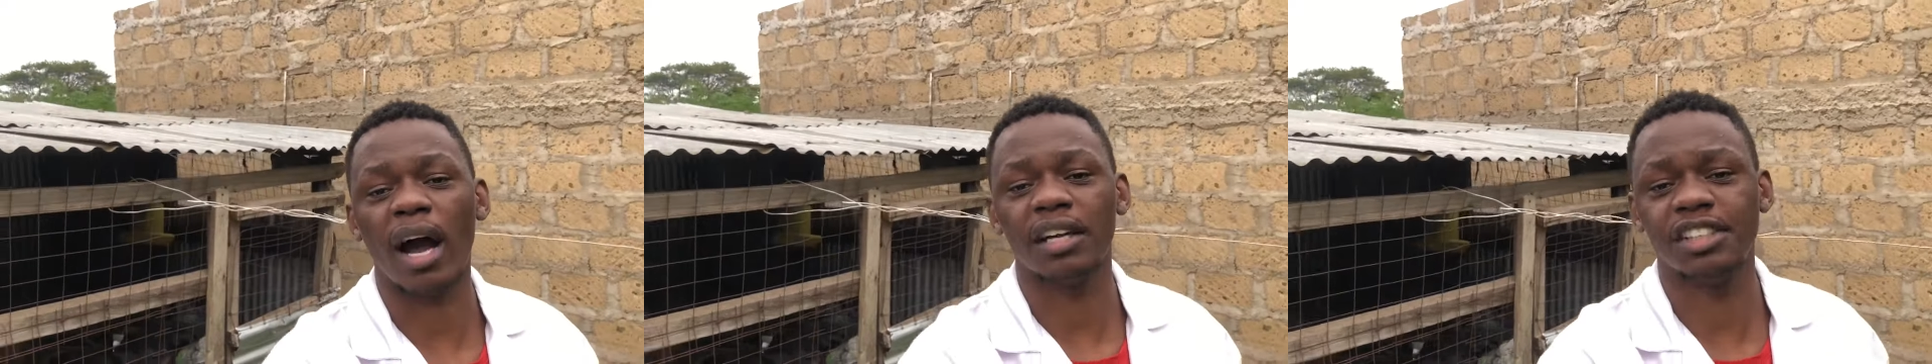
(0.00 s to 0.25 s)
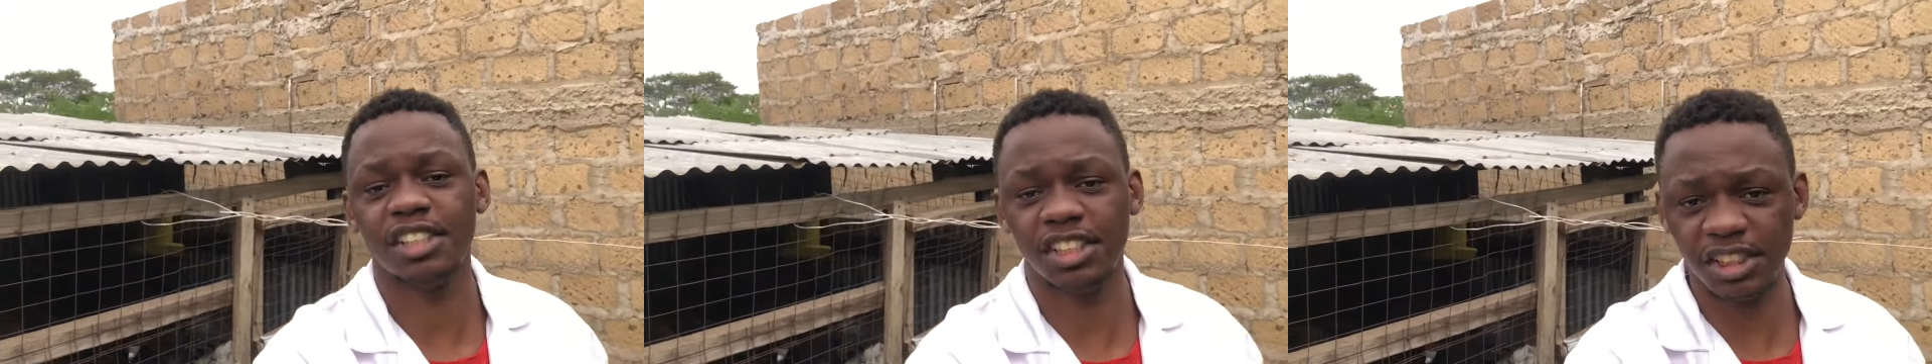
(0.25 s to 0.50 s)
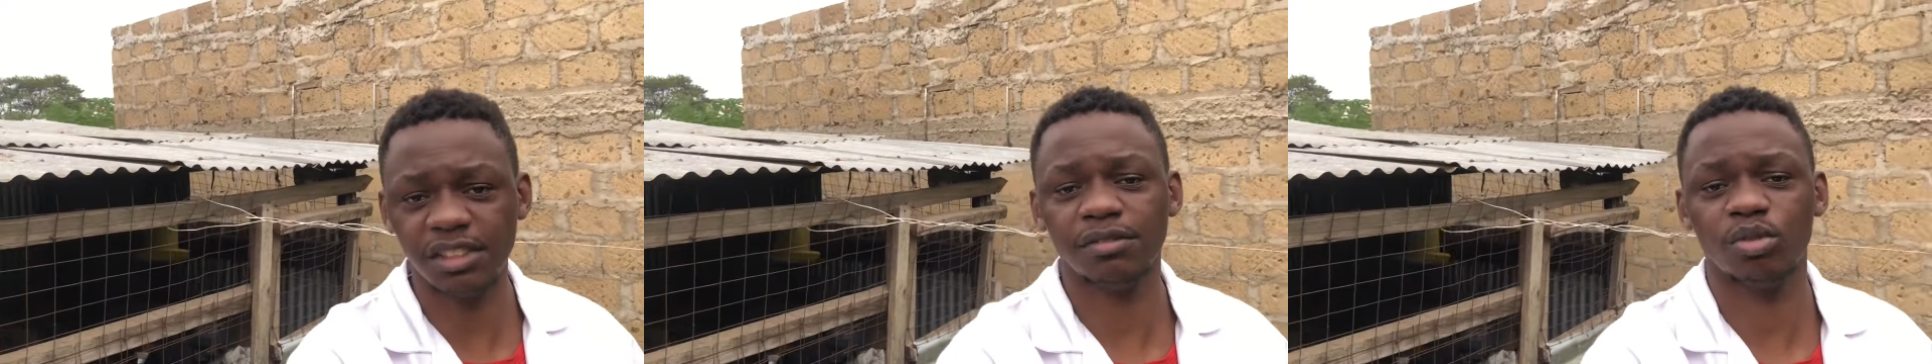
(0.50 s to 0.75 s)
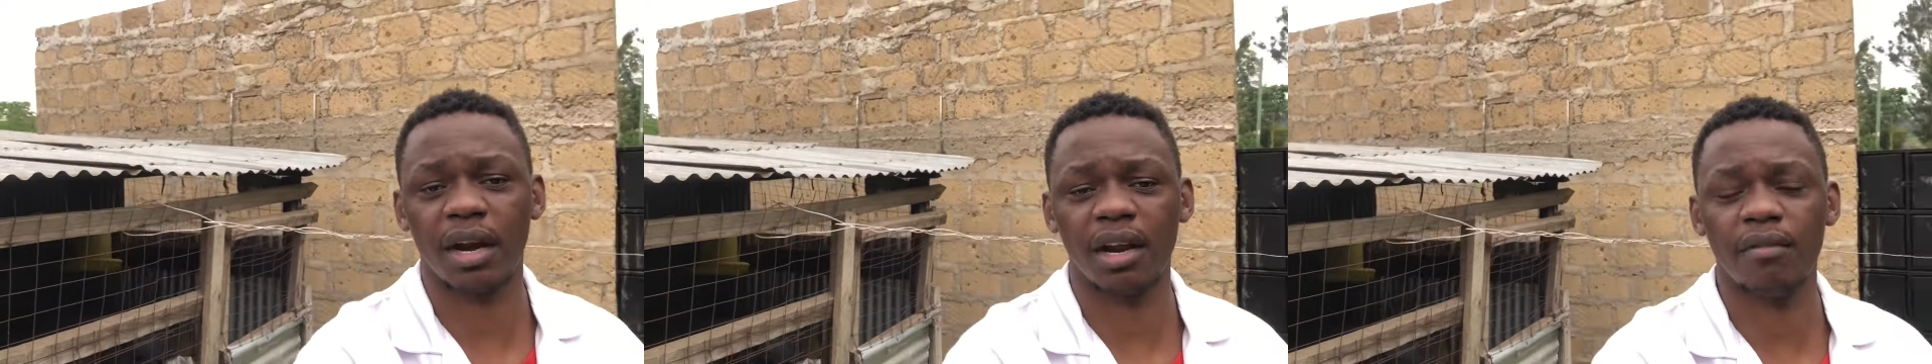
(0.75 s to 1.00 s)
achieve
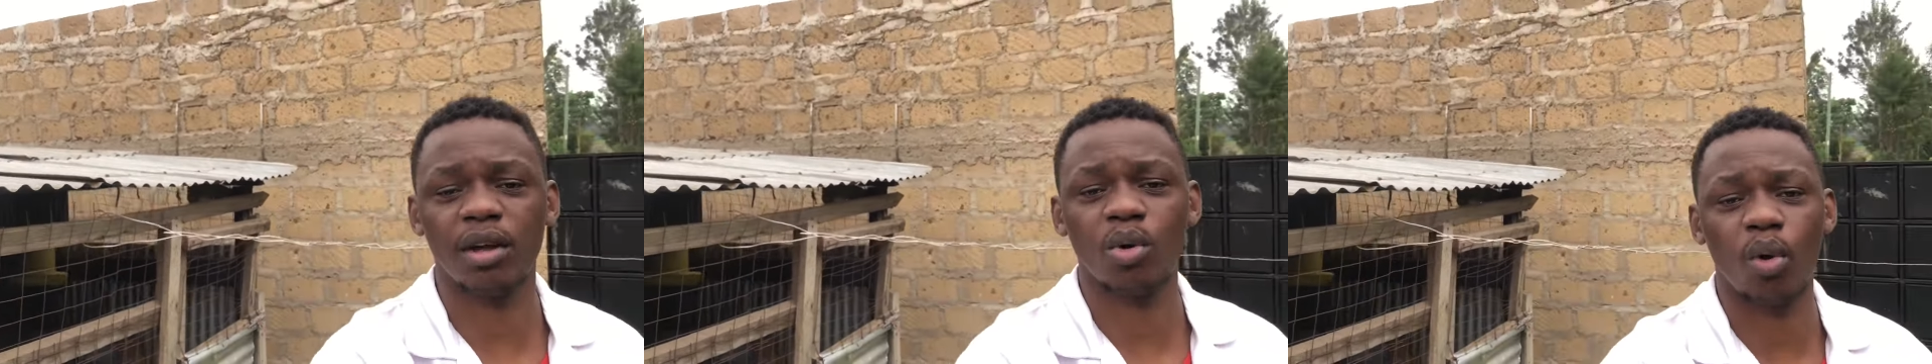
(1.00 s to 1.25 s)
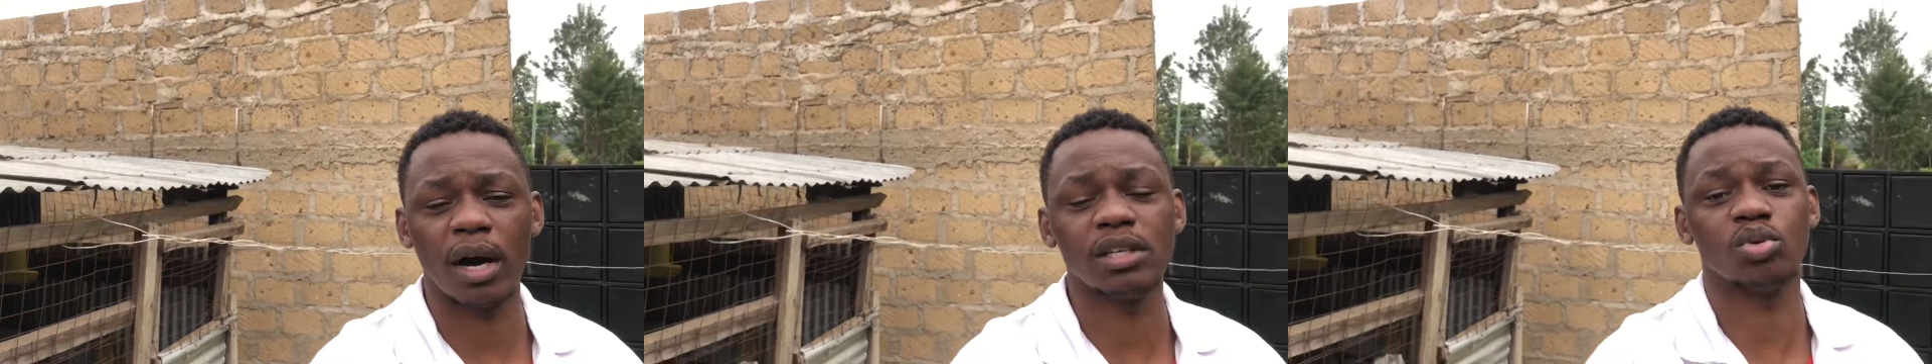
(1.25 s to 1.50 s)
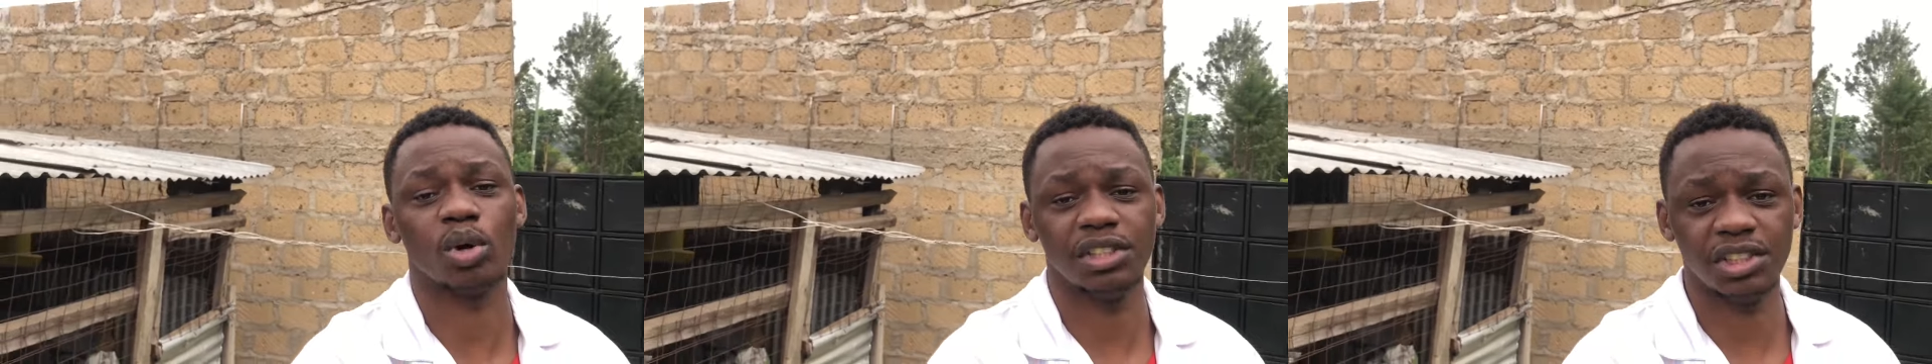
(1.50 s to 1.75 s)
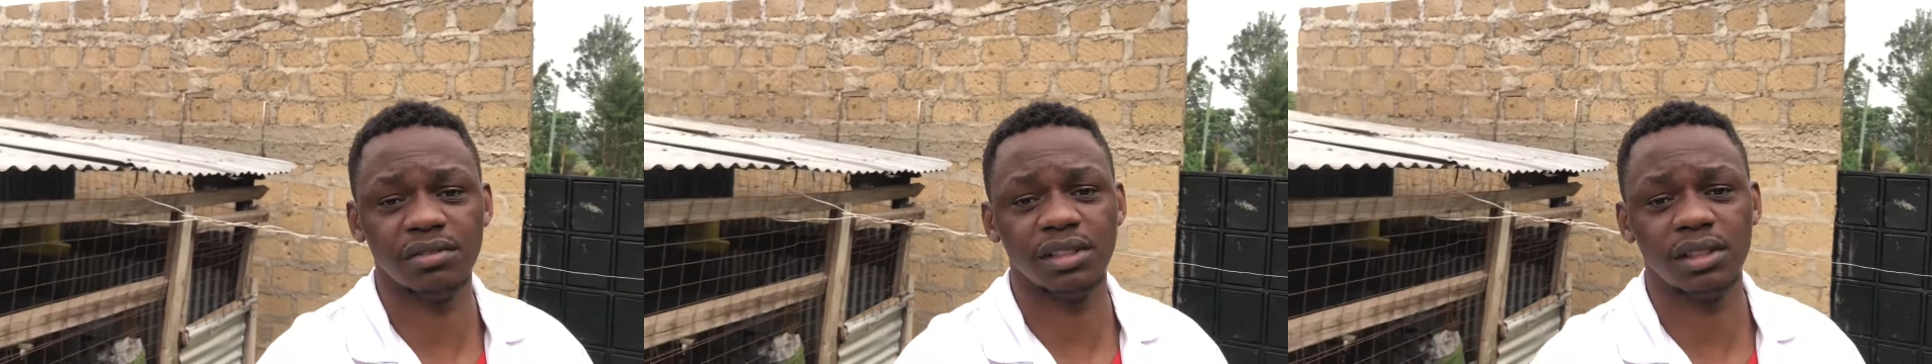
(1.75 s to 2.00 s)
whatever you want to
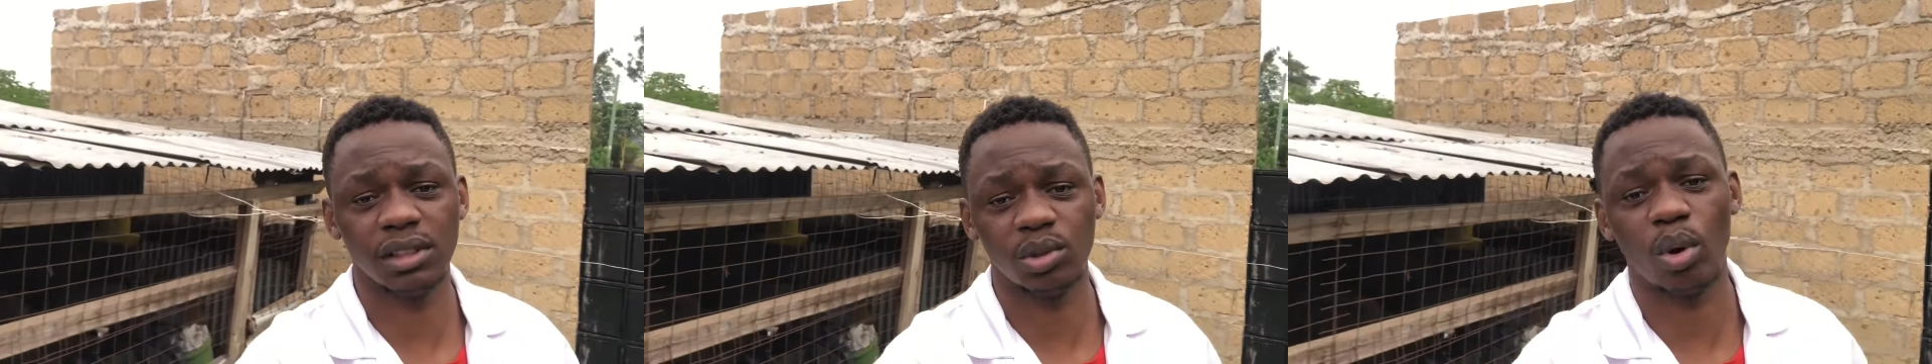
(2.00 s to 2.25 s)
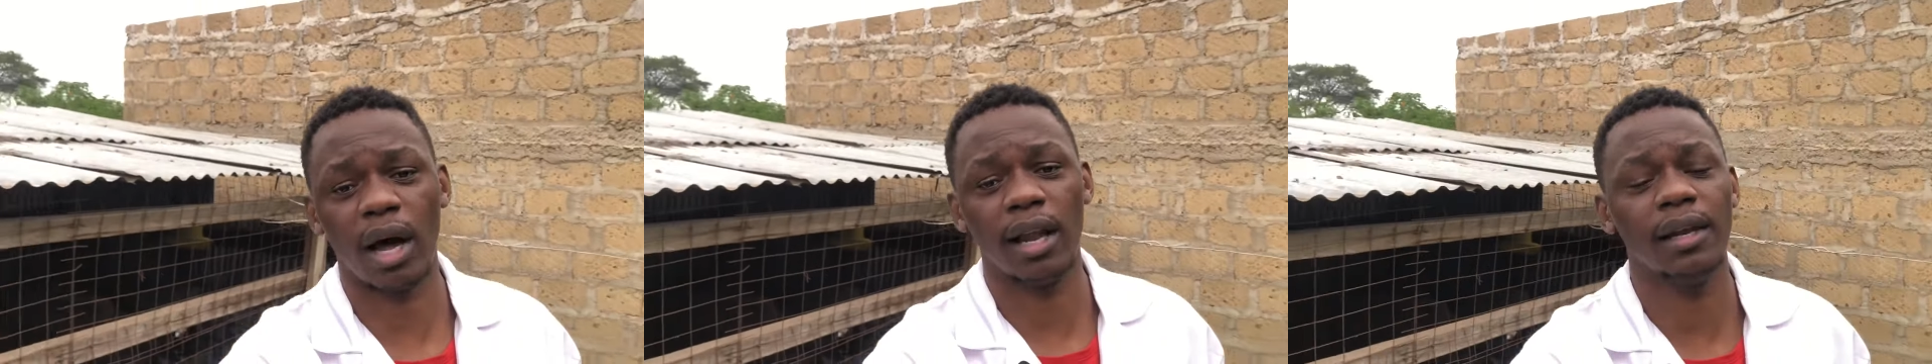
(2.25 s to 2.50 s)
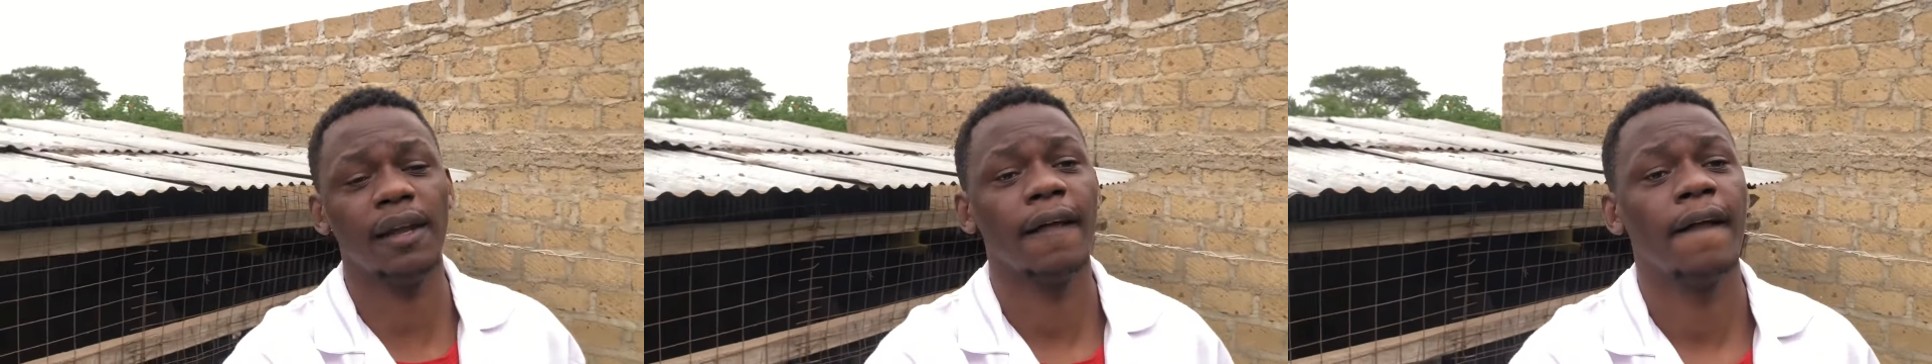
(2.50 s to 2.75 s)
achieve in this world